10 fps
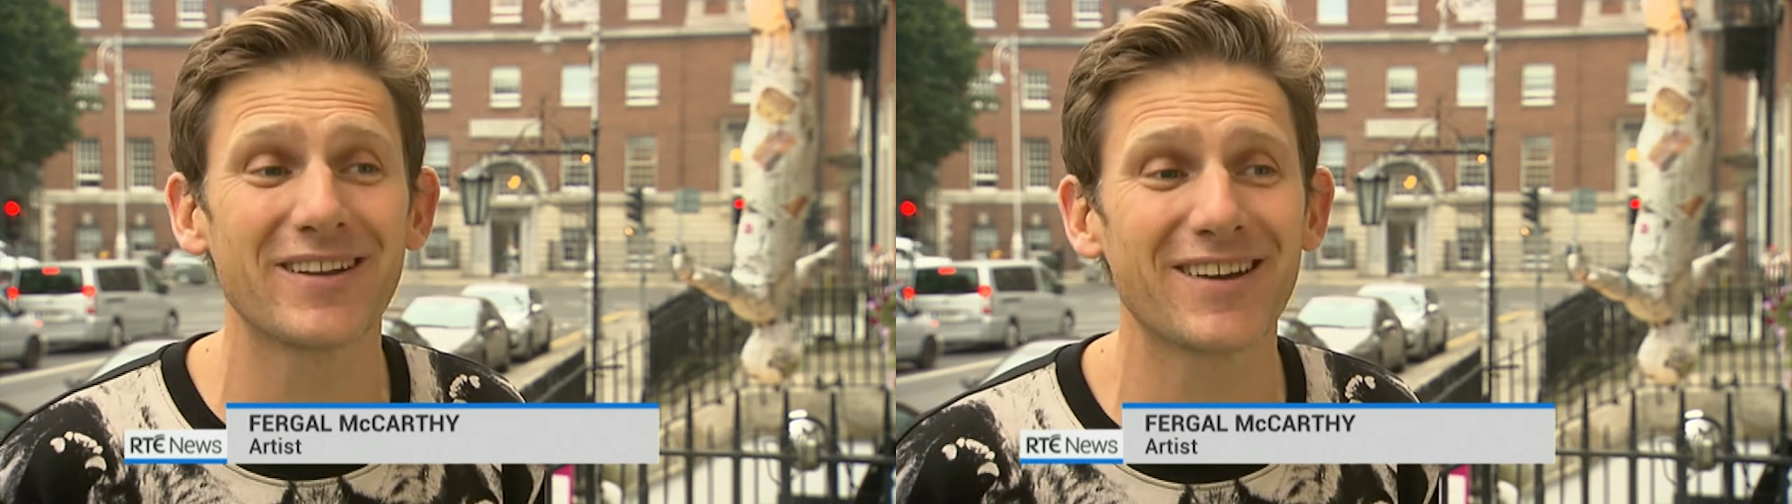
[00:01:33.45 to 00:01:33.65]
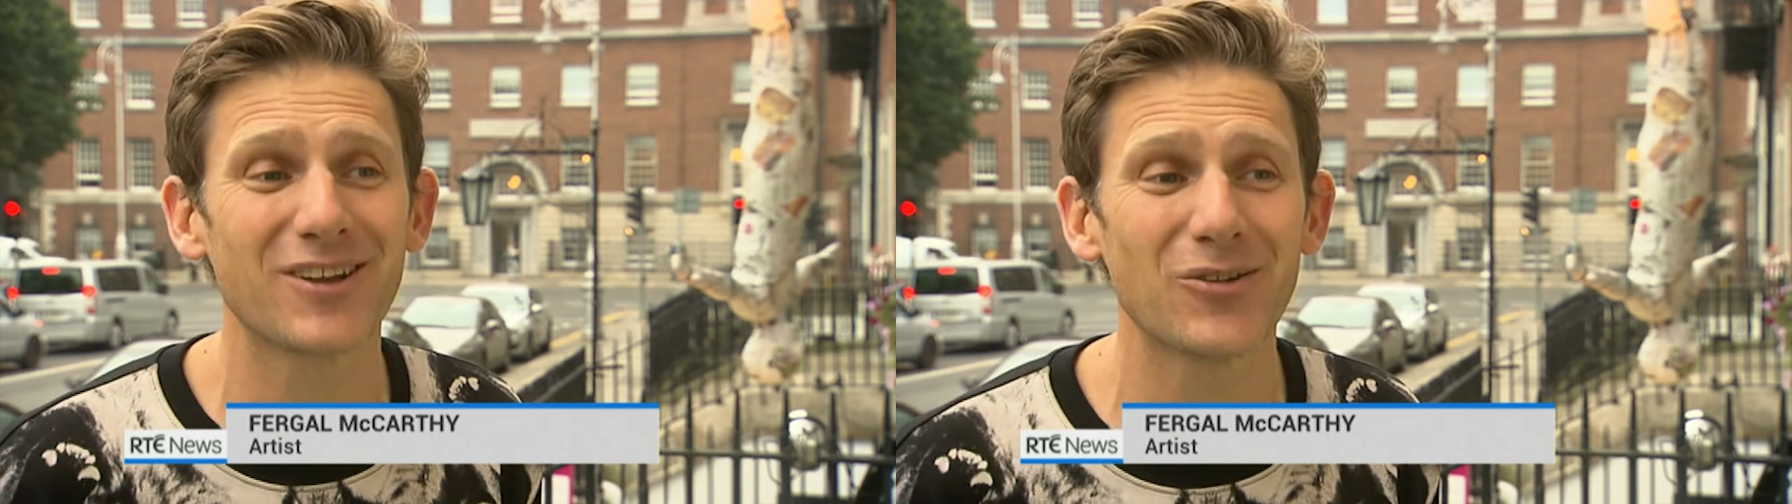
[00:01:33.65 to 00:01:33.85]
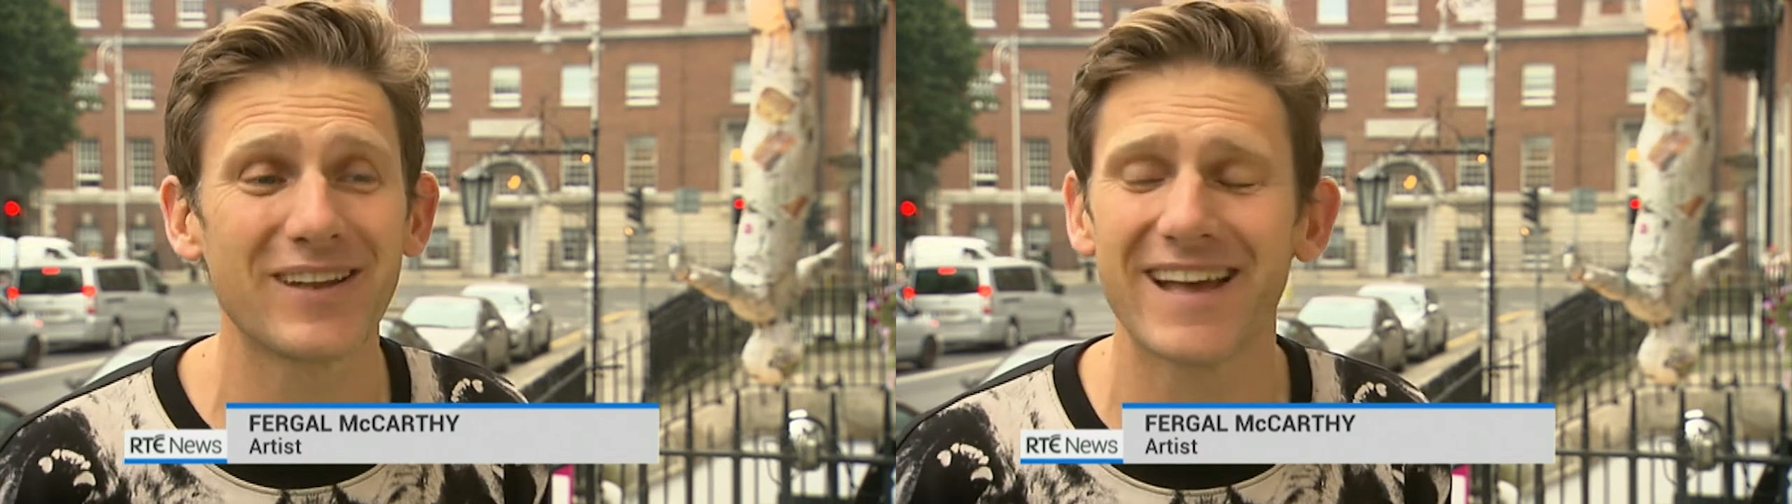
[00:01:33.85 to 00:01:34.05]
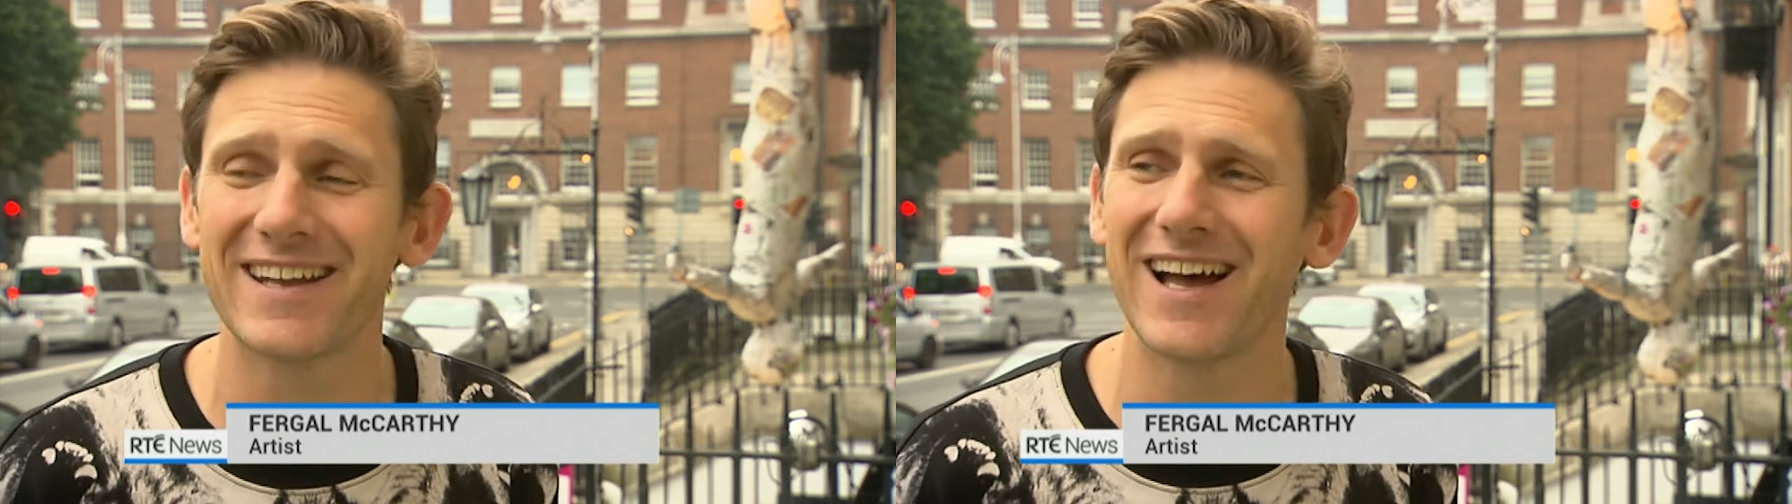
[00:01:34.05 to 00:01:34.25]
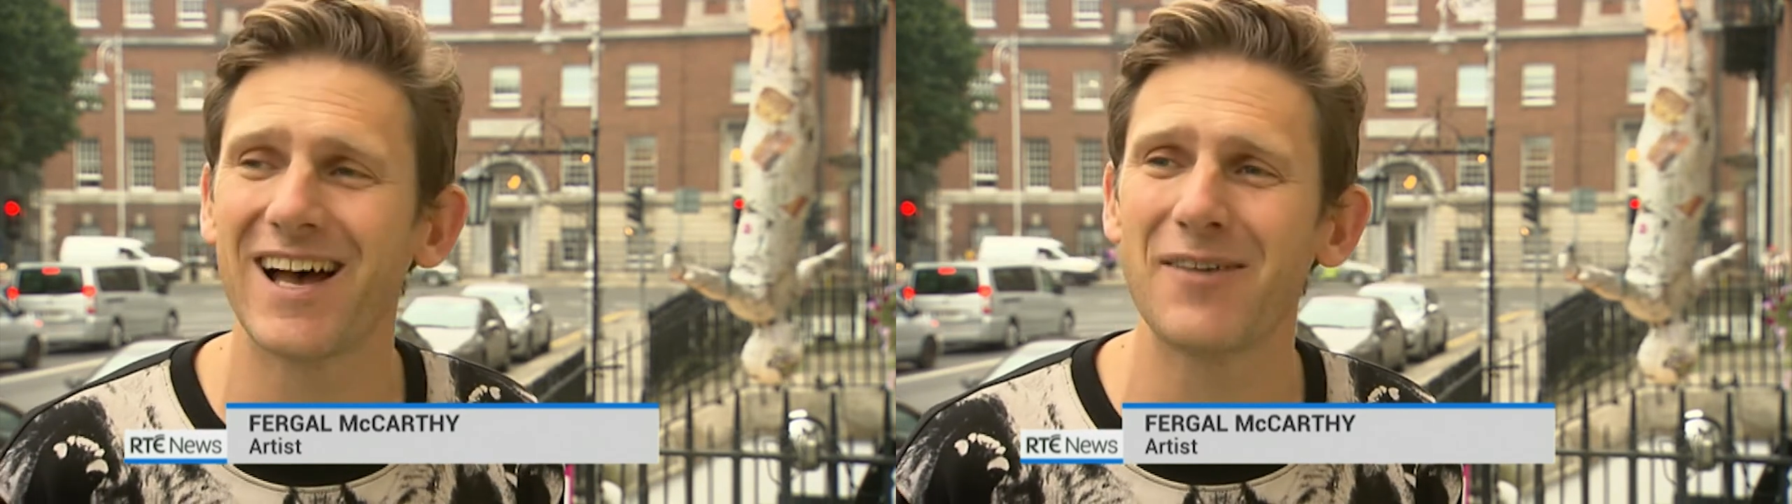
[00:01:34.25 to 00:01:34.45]
night only,
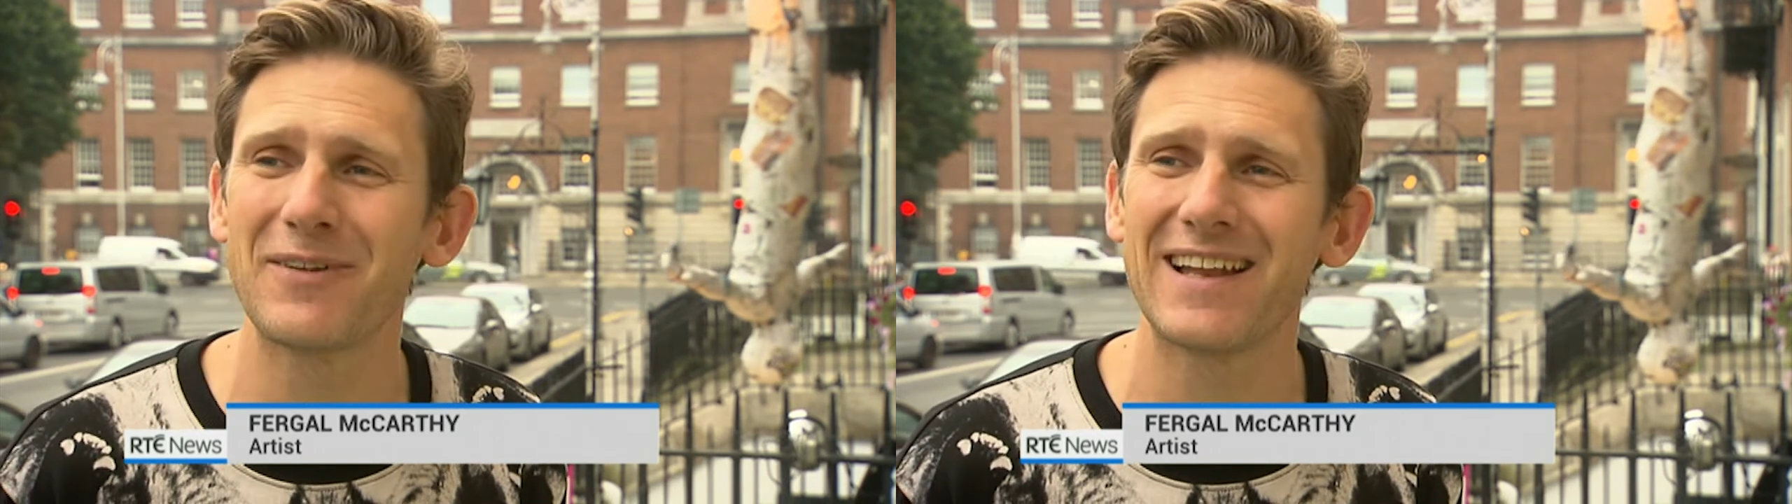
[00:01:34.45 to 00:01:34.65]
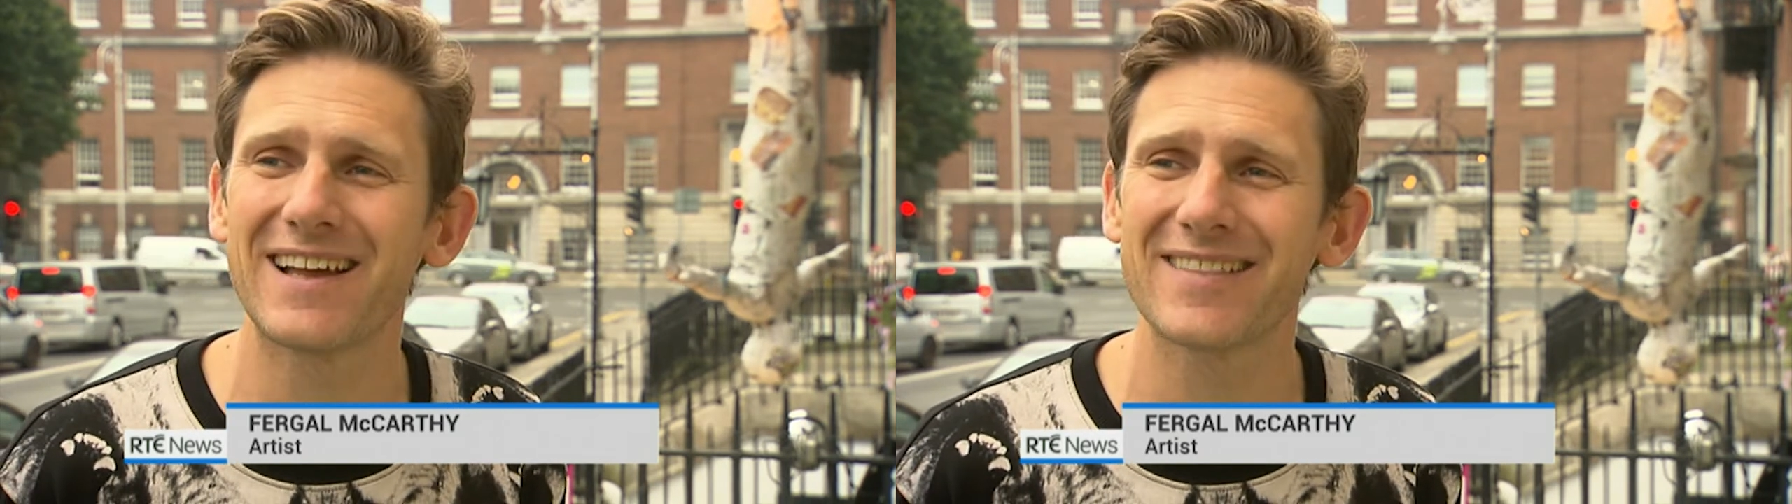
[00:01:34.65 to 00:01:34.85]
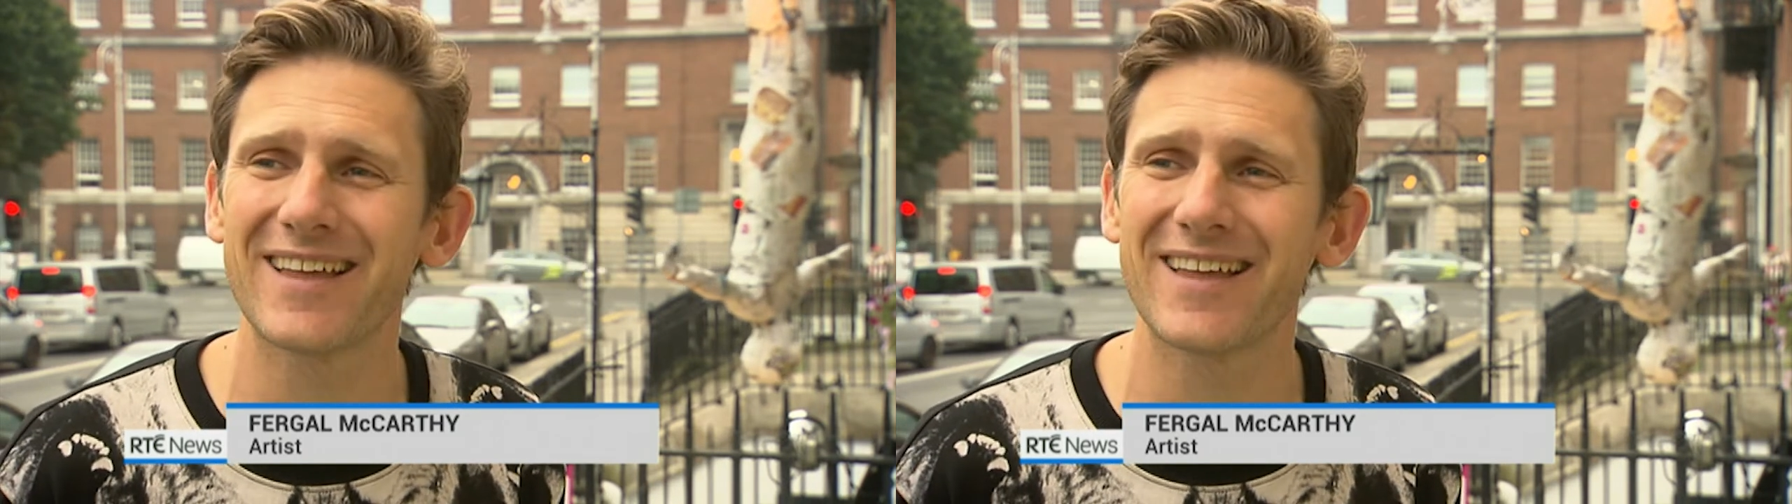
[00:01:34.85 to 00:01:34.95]
and I, I really like